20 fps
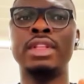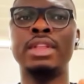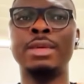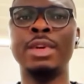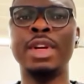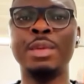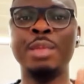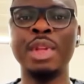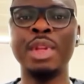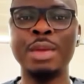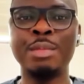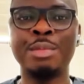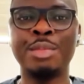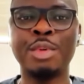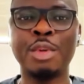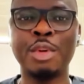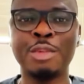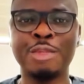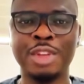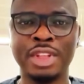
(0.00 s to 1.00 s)
The remaining
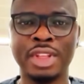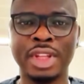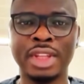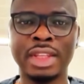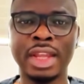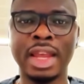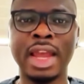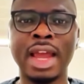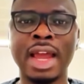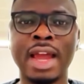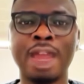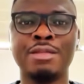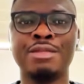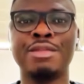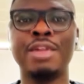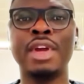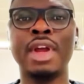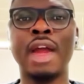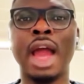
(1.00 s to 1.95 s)
profit that I have